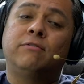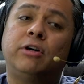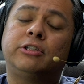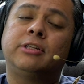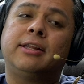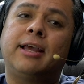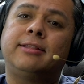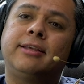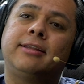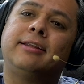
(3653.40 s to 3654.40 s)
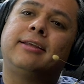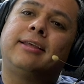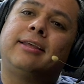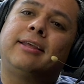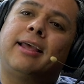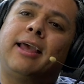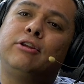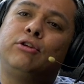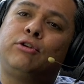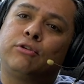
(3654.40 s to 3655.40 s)
conversion that I did,
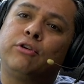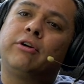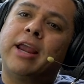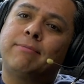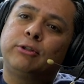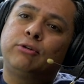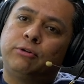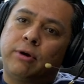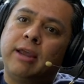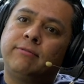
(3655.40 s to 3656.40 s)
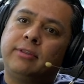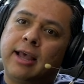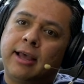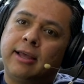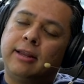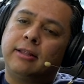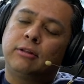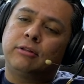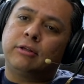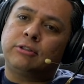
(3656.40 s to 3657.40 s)
and you, so you're able to drive that
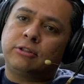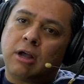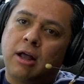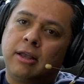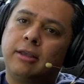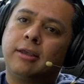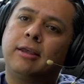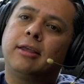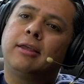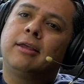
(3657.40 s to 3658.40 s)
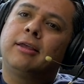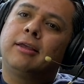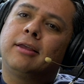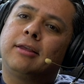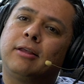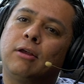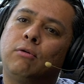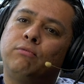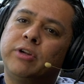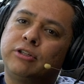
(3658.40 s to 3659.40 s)
uh, the stock
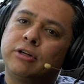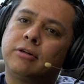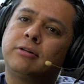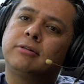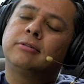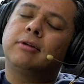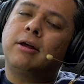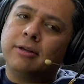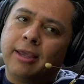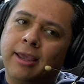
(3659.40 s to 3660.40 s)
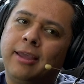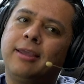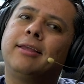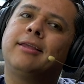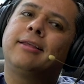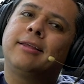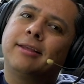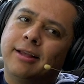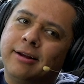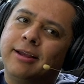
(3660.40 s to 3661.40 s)
original. Oh, okay.
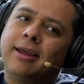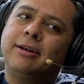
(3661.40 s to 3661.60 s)
Oh, I